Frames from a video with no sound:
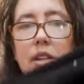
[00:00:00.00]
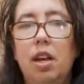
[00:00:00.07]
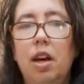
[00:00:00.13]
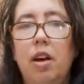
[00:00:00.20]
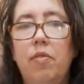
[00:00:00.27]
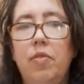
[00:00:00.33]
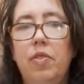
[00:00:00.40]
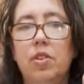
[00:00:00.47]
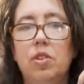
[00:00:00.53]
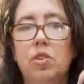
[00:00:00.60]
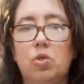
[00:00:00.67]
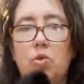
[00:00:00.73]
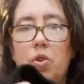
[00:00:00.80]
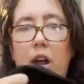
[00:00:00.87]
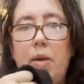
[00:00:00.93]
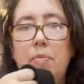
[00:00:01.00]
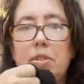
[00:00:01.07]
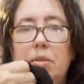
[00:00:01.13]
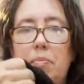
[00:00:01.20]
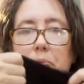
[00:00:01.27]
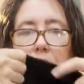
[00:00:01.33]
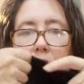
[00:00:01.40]
of the stripes,
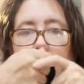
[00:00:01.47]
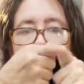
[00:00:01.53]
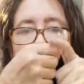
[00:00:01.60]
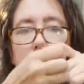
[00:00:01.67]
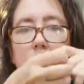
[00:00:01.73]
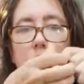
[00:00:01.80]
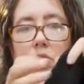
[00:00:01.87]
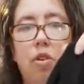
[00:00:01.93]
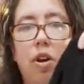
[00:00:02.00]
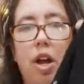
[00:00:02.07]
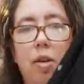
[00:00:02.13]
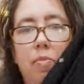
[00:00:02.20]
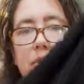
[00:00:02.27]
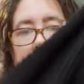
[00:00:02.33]
the big bold stripes